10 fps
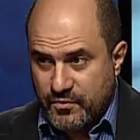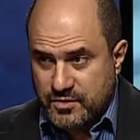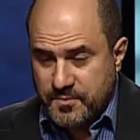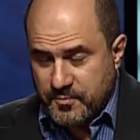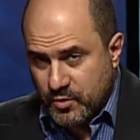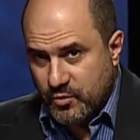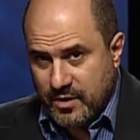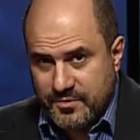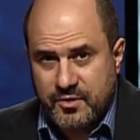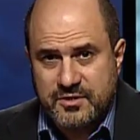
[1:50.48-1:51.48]
those people who are
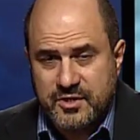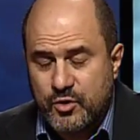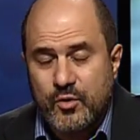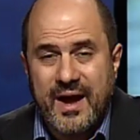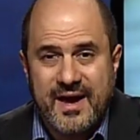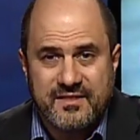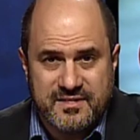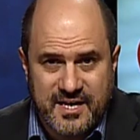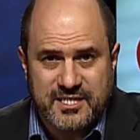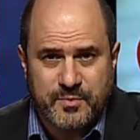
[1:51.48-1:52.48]
out there who hate the
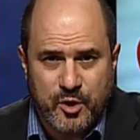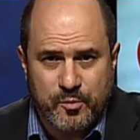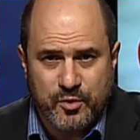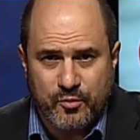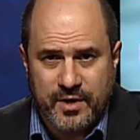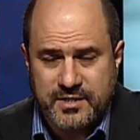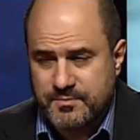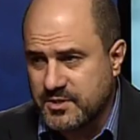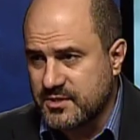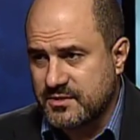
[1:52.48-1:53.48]
Taxpayer Bill of Rights
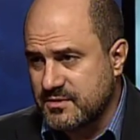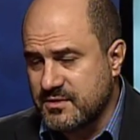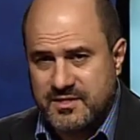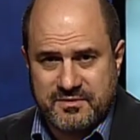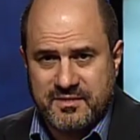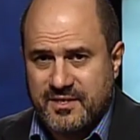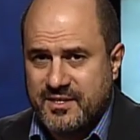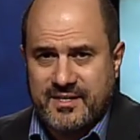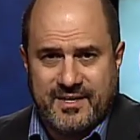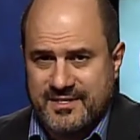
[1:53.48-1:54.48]
because
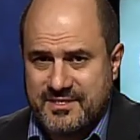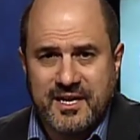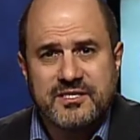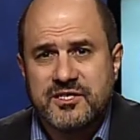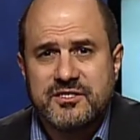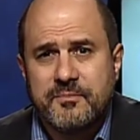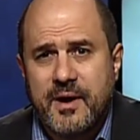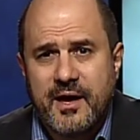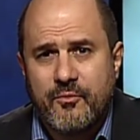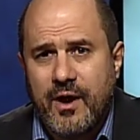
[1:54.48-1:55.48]
it's got such a
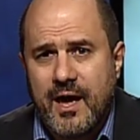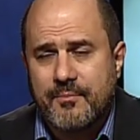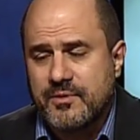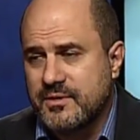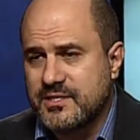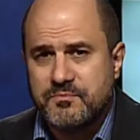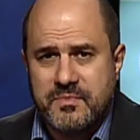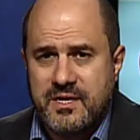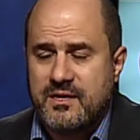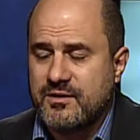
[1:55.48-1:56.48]
bad rap, it's
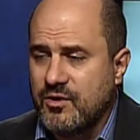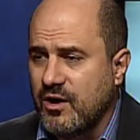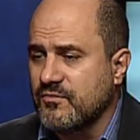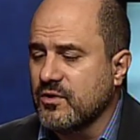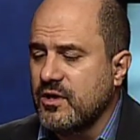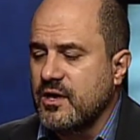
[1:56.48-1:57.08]
mean and awful,